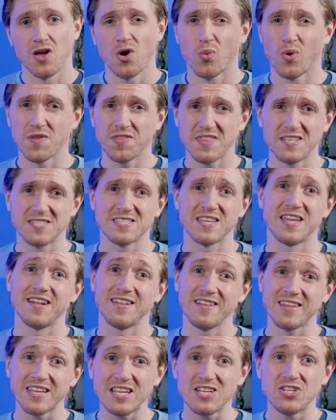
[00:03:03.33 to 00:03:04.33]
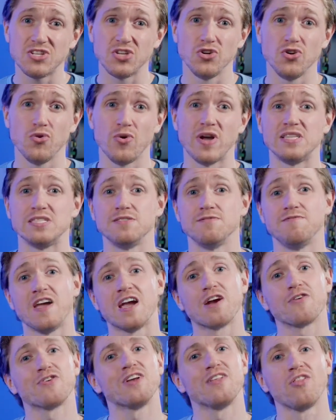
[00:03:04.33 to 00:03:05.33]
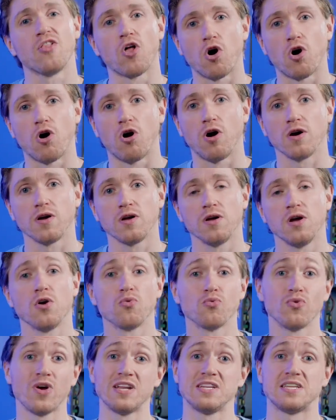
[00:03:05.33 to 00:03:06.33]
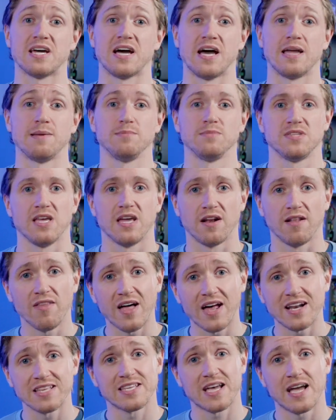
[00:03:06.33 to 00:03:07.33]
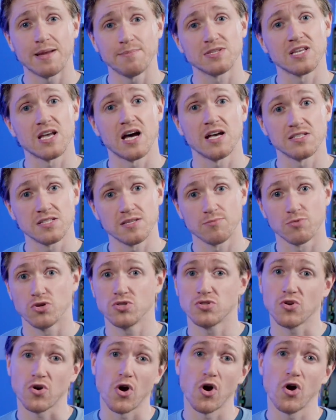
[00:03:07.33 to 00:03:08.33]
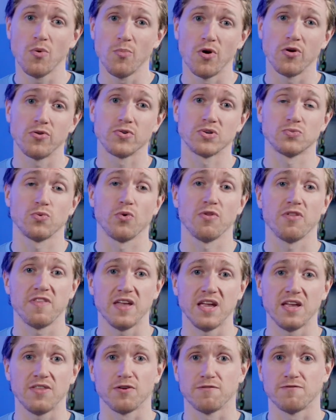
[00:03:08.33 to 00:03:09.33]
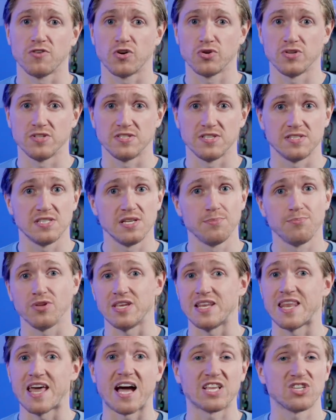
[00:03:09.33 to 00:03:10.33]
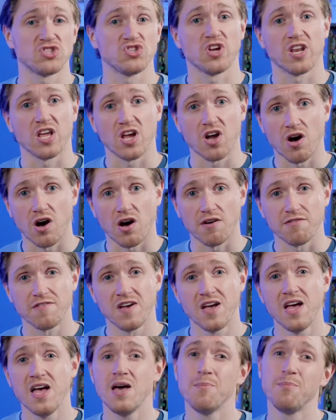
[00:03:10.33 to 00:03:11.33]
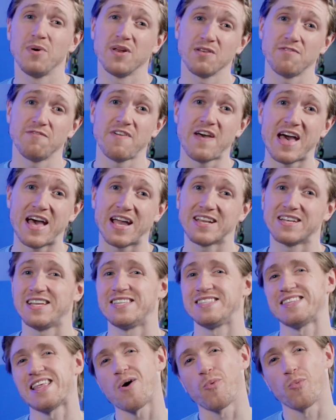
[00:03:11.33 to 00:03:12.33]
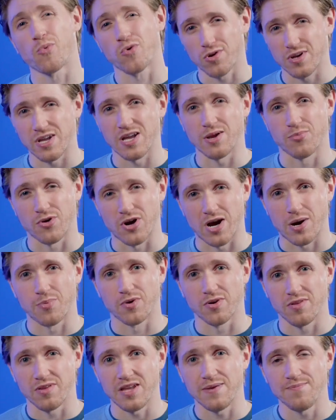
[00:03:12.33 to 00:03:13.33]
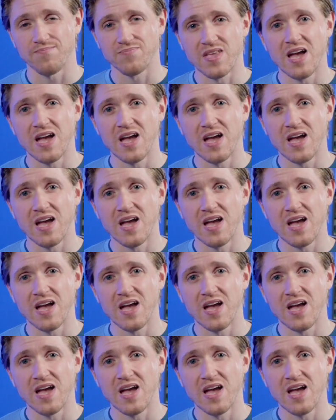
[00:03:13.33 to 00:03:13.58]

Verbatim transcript: What this can lead to is very long run times, and a lot of times customers or homeowners will think their furnace is simply not shutting off, but in fact, it's not working properly.